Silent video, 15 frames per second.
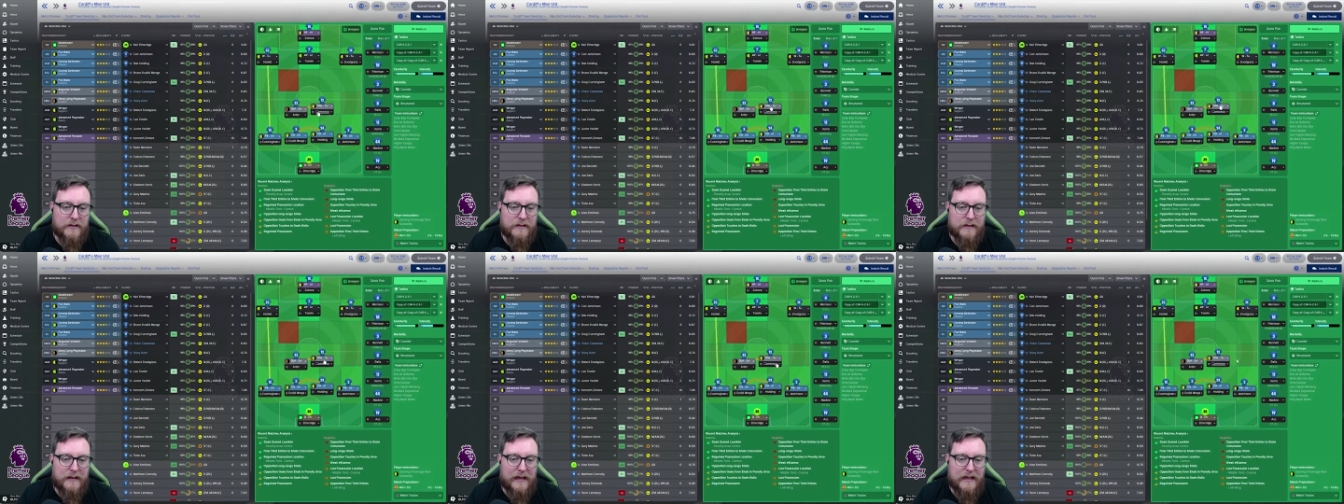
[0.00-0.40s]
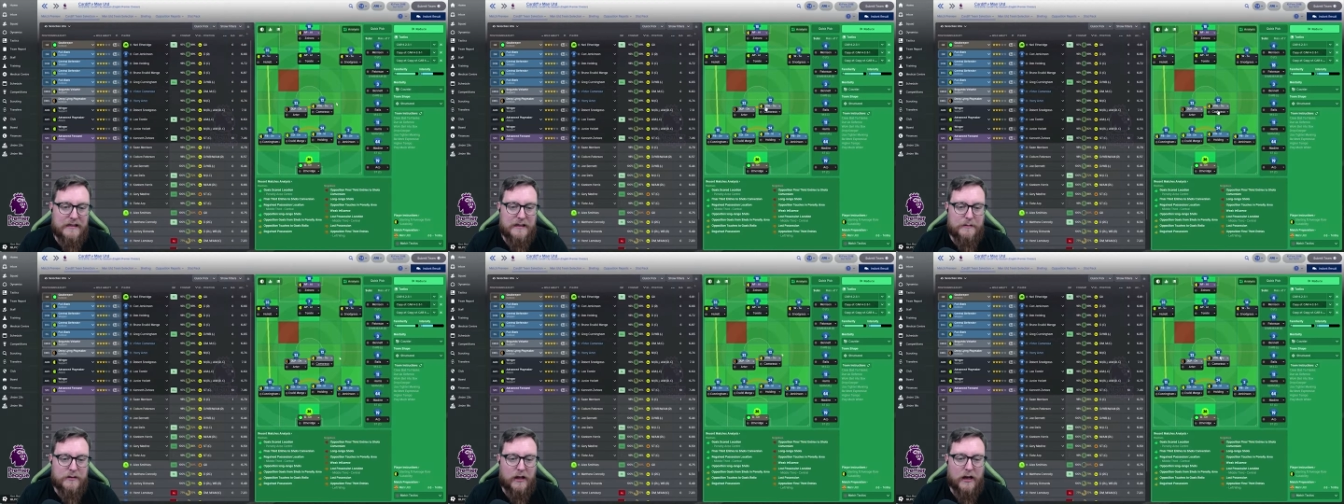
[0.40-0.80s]
he
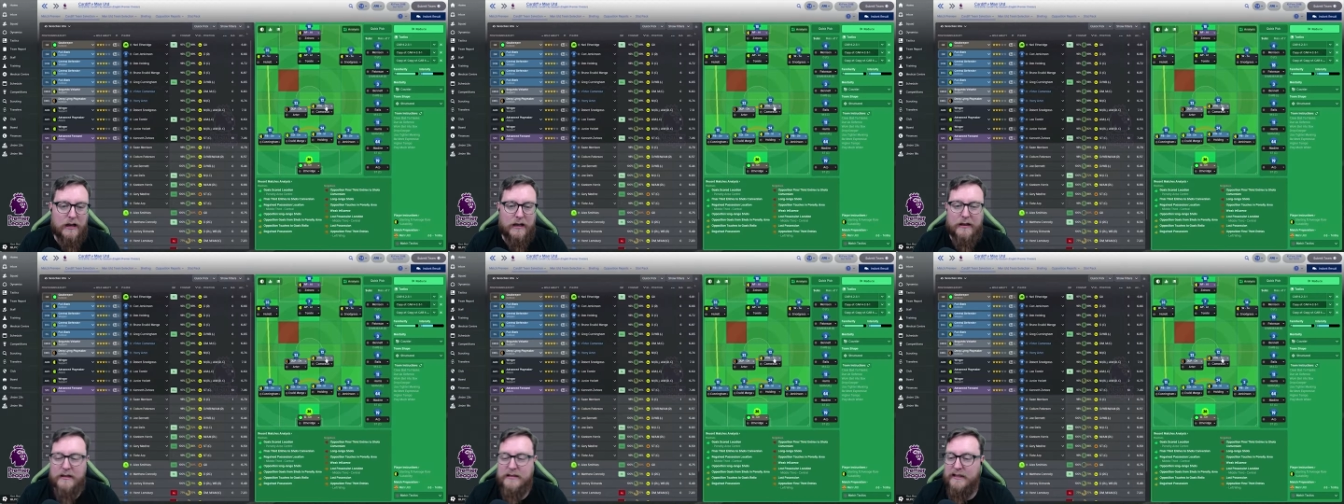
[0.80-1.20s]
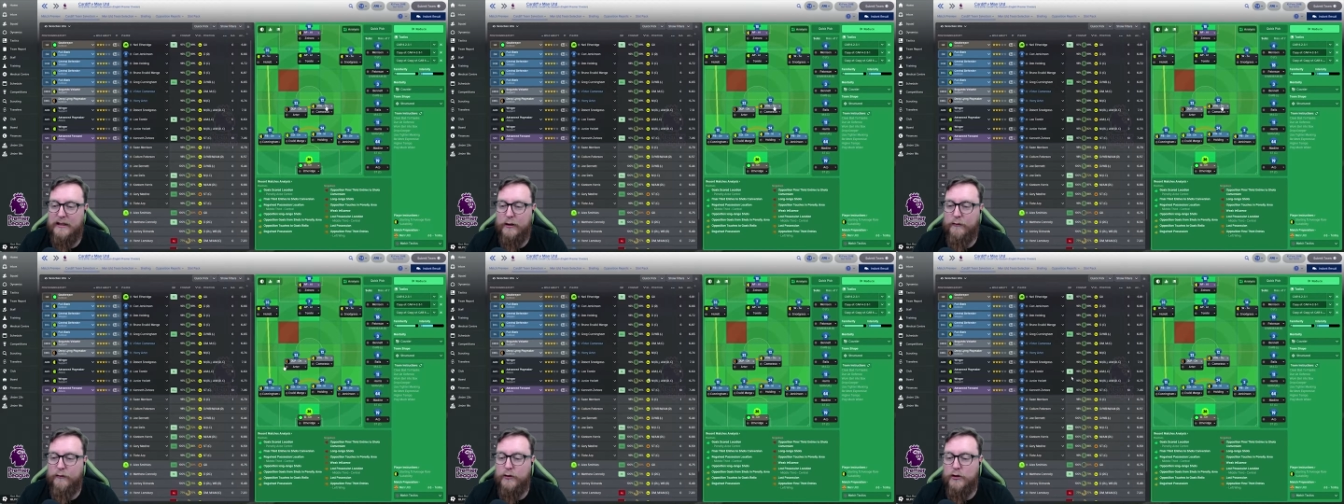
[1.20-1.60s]
seems to like the Cinco
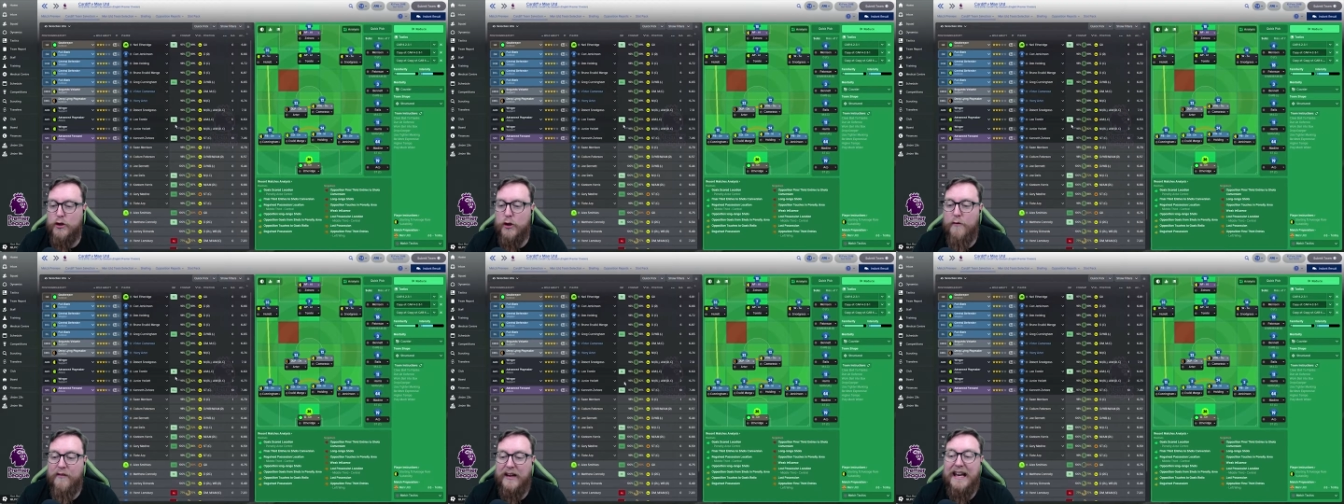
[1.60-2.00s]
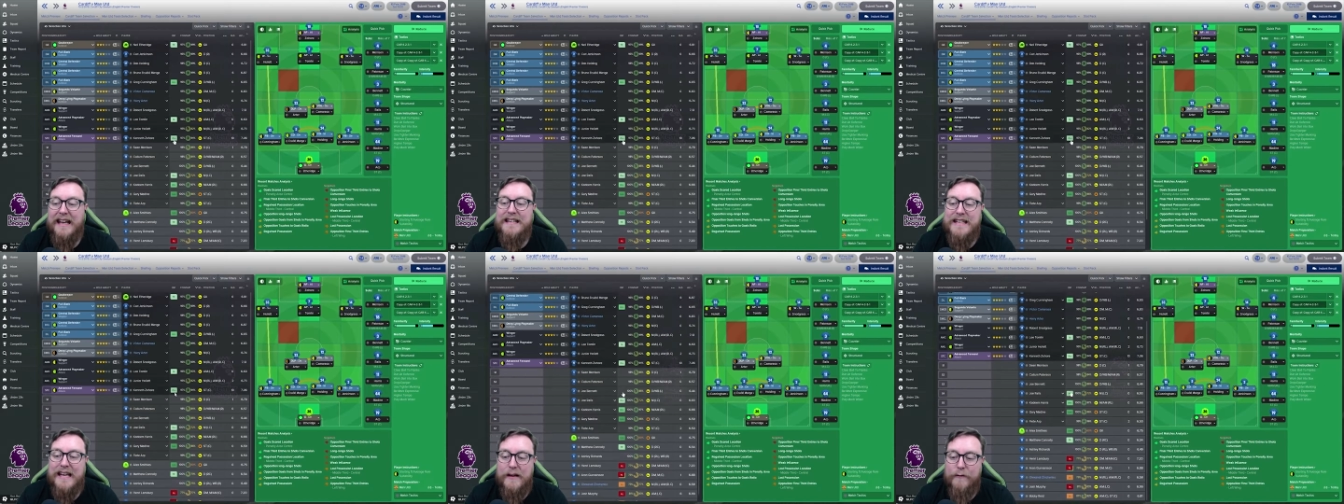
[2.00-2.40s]
Vando
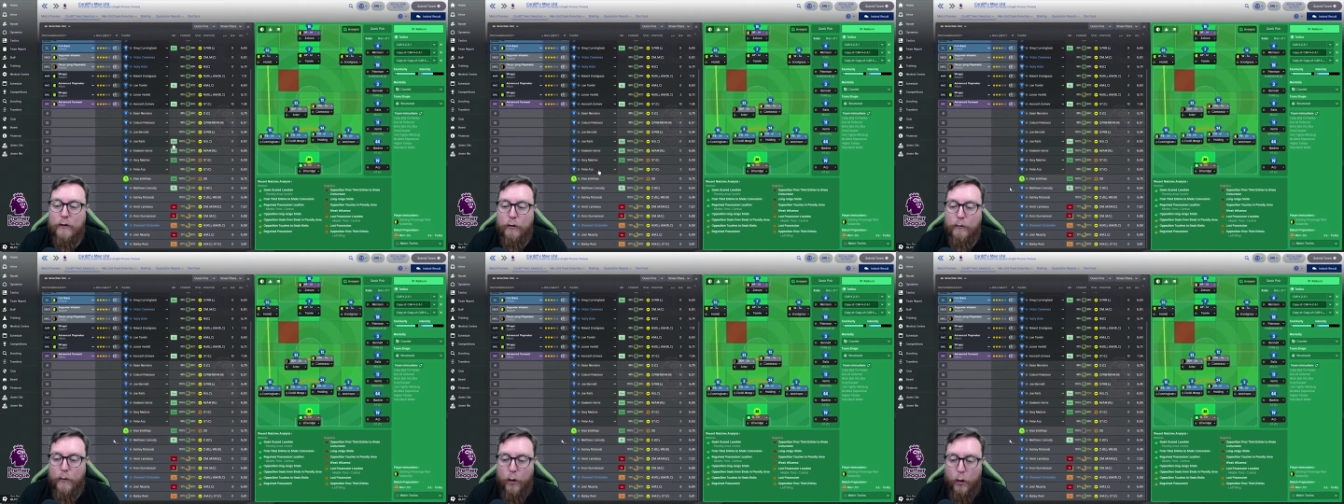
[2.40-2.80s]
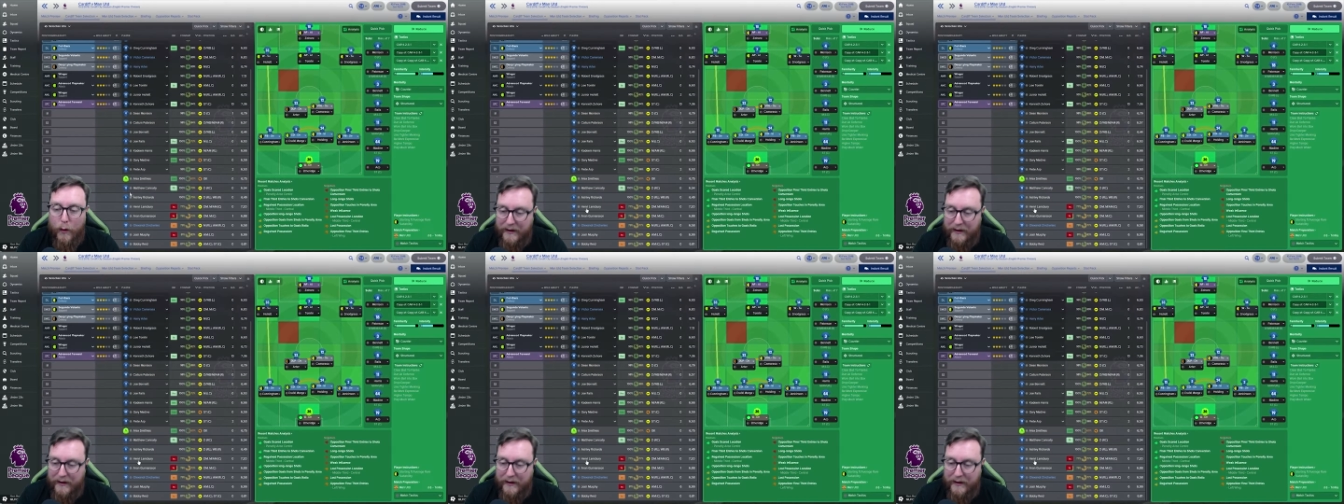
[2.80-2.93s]
Volante role more.